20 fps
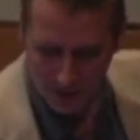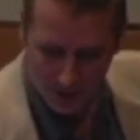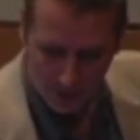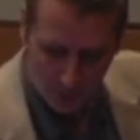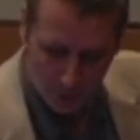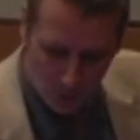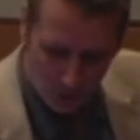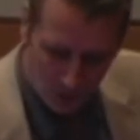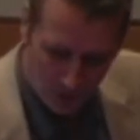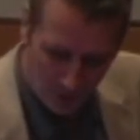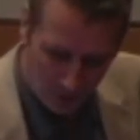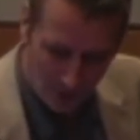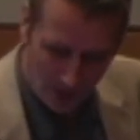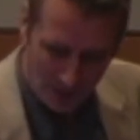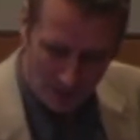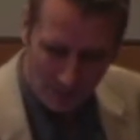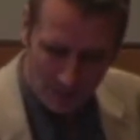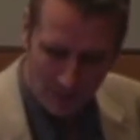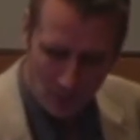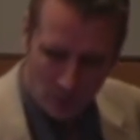No, I need to
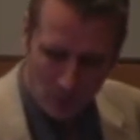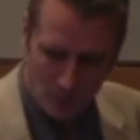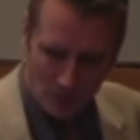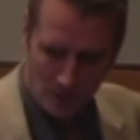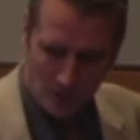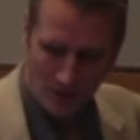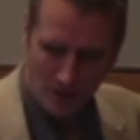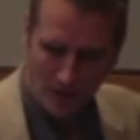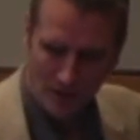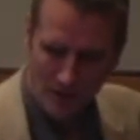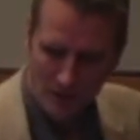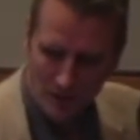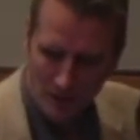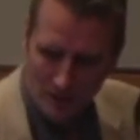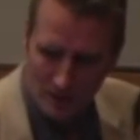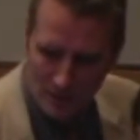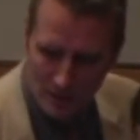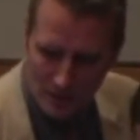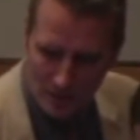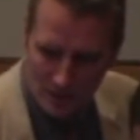pull up my folder,
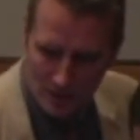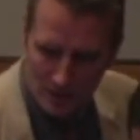